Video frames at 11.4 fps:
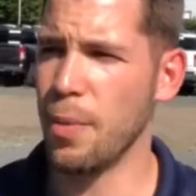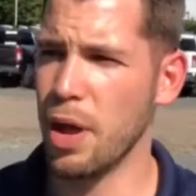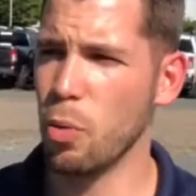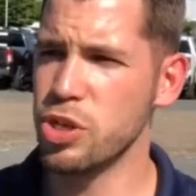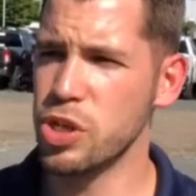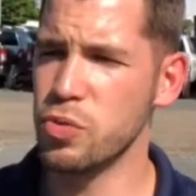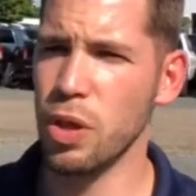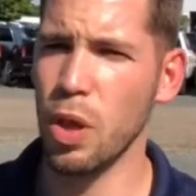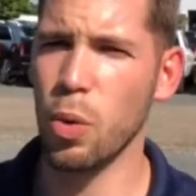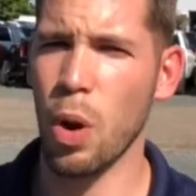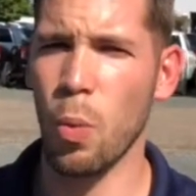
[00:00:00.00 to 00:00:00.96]
Which is
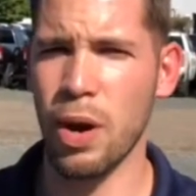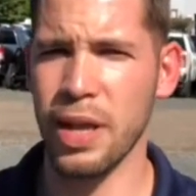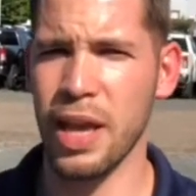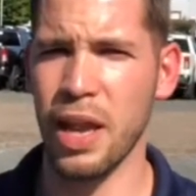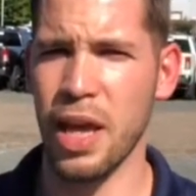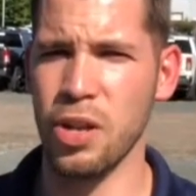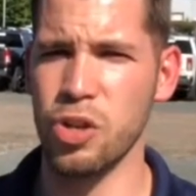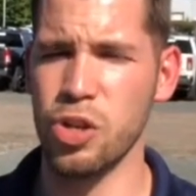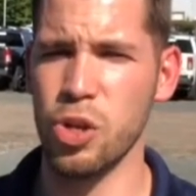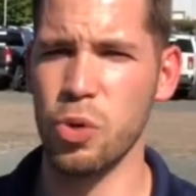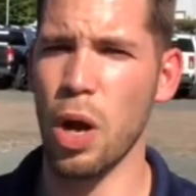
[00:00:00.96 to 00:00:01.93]
really what I want to get
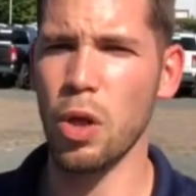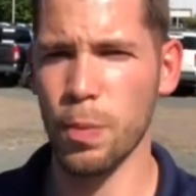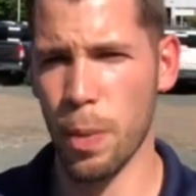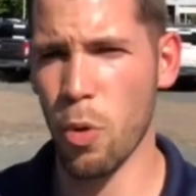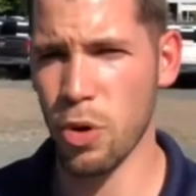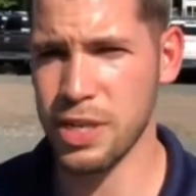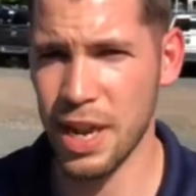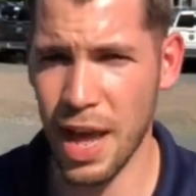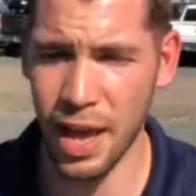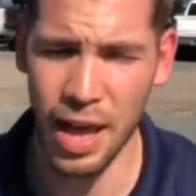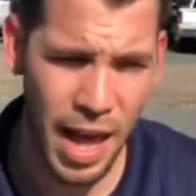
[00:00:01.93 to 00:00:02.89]
into a little bit more
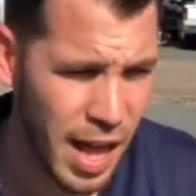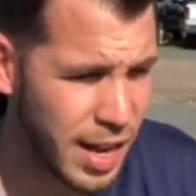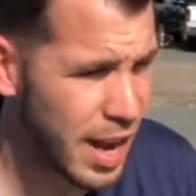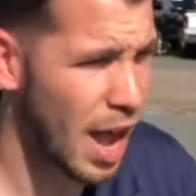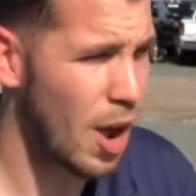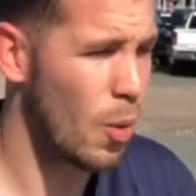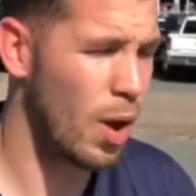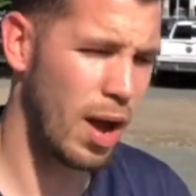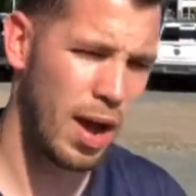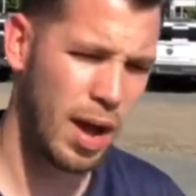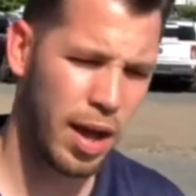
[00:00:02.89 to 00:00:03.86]
today.
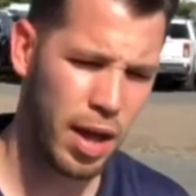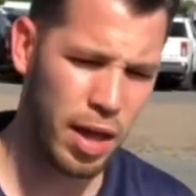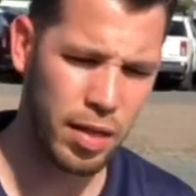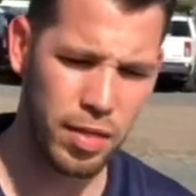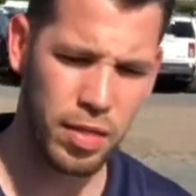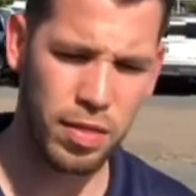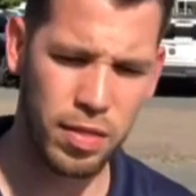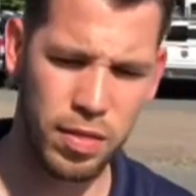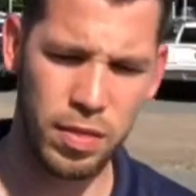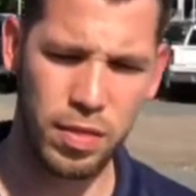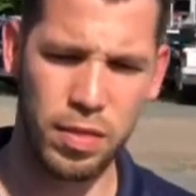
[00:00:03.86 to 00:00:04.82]
Now,
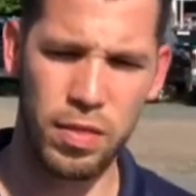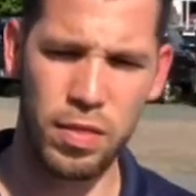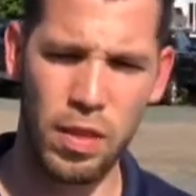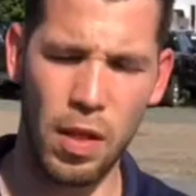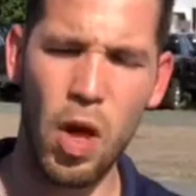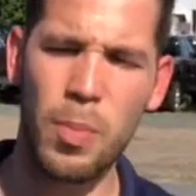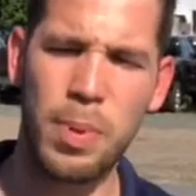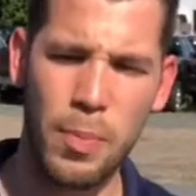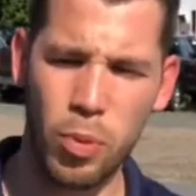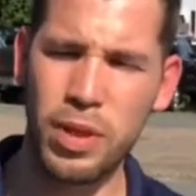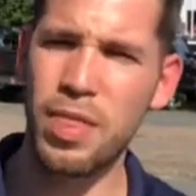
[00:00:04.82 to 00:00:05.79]
a lot of
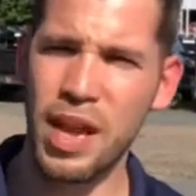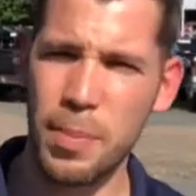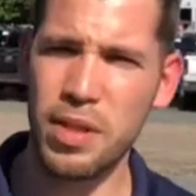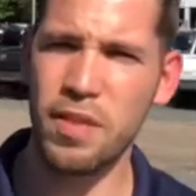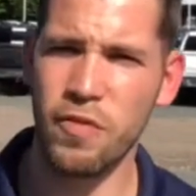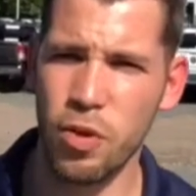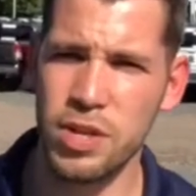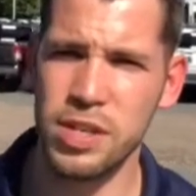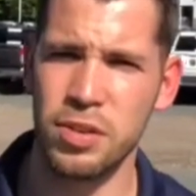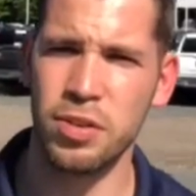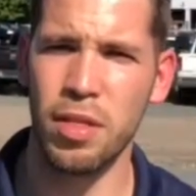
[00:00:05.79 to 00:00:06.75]
people, when they think about the
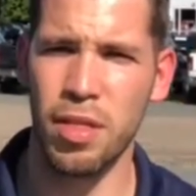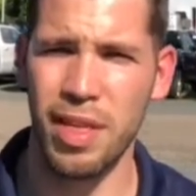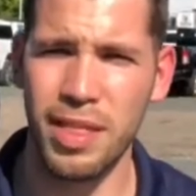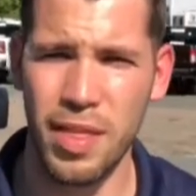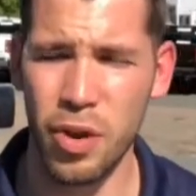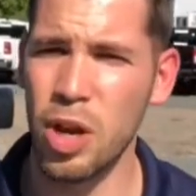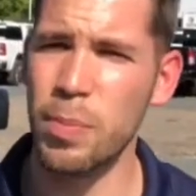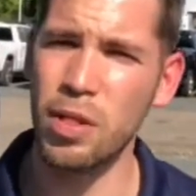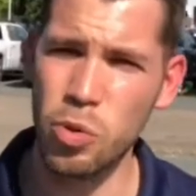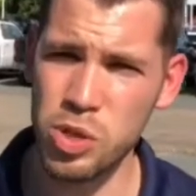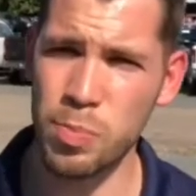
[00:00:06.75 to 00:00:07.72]
4-cylinder, they think that they're going to
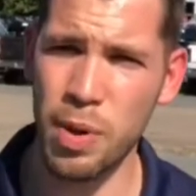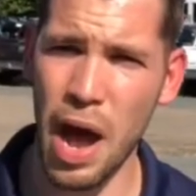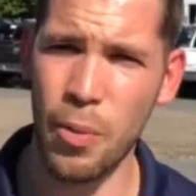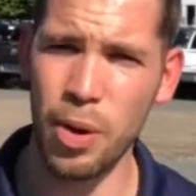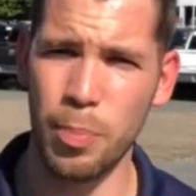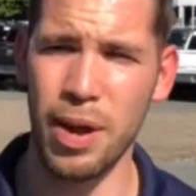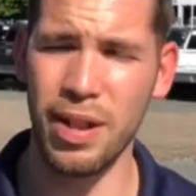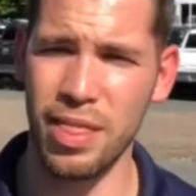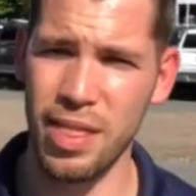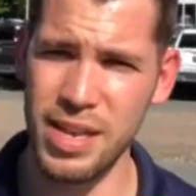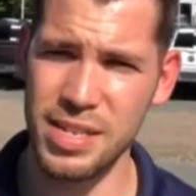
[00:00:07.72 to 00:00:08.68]
be losing power, but
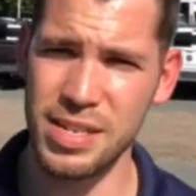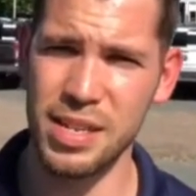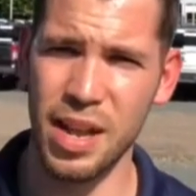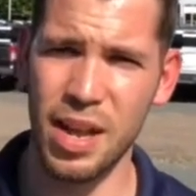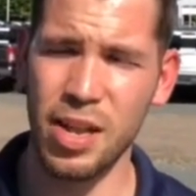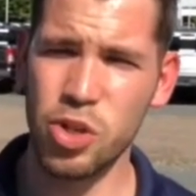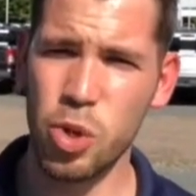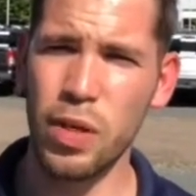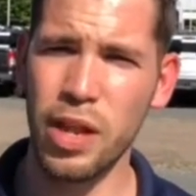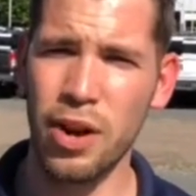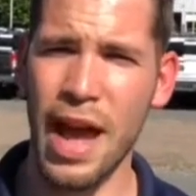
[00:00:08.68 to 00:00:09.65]
this
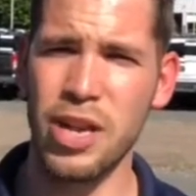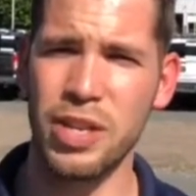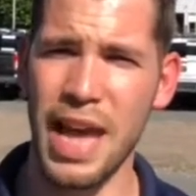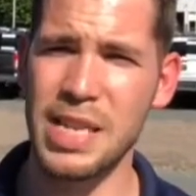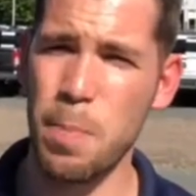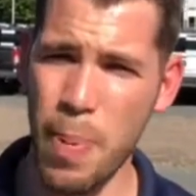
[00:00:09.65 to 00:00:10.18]
2-liter actually has